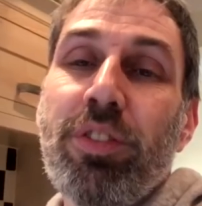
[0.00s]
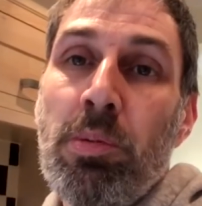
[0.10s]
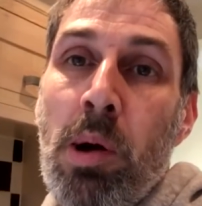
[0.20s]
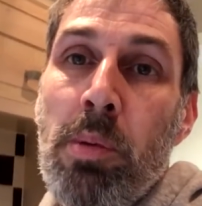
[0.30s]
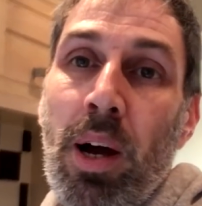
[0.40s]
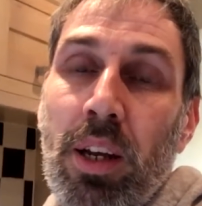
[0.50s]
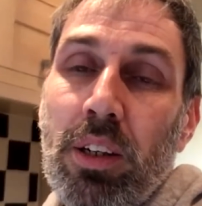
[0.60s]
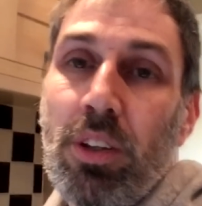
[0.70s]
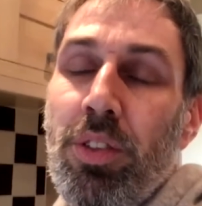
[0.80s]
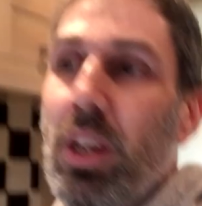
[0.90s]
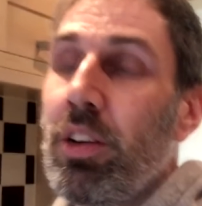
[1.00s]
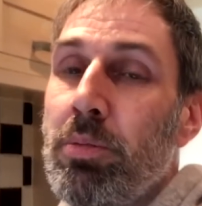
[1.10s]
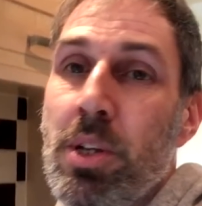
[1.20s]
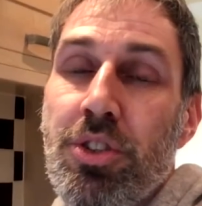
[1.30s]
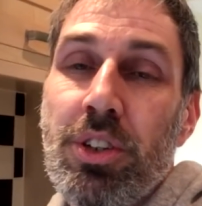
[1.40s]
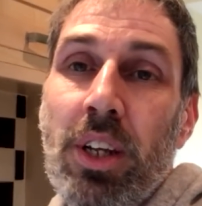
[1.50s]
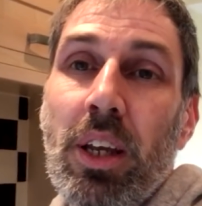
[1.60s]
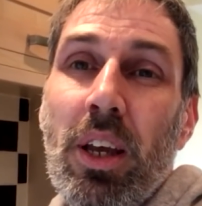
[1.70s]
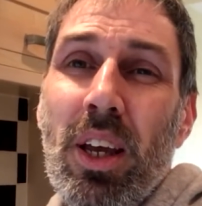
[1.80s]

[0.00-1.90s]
for my bike, I don't think I've mentioned it,